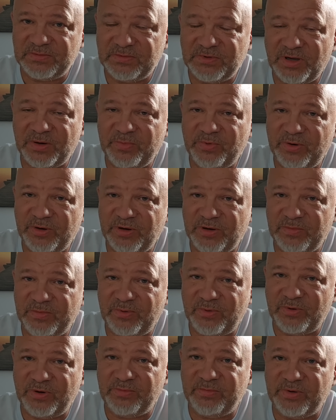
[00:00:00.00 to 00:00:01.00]
Not pretty good
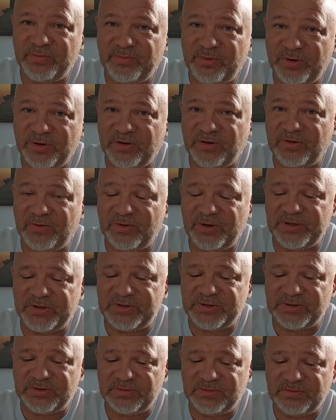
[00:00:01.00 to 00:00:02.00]
point, but pretty good
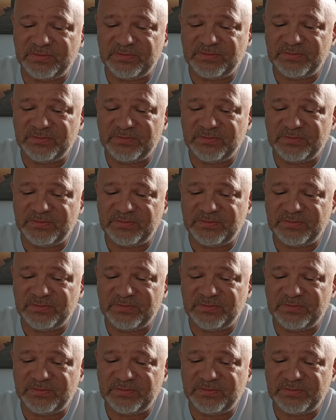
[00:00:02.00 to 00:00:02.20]
question.